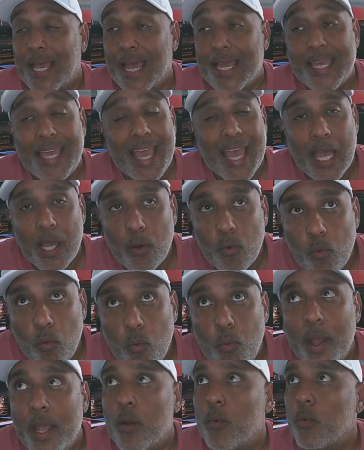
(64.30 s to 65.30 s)
i
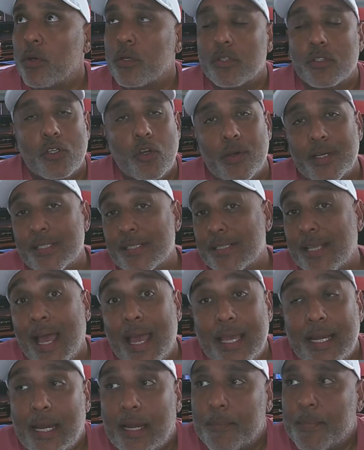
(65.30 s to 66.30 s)
can't wait we're so
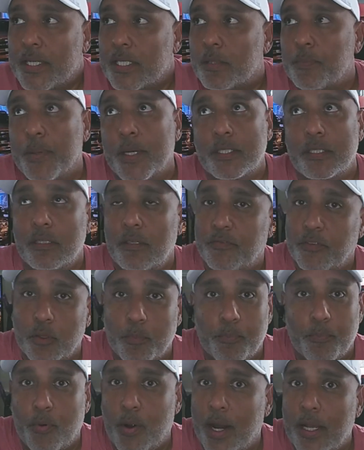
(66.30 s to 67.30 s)
excited i mean especially for the
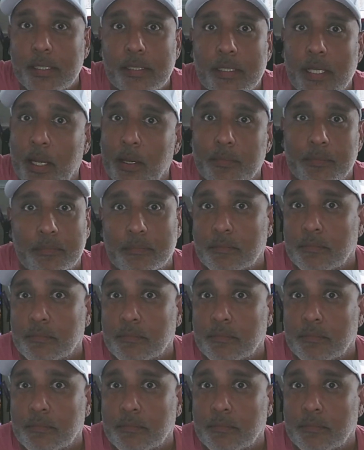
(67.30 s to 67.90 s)
price that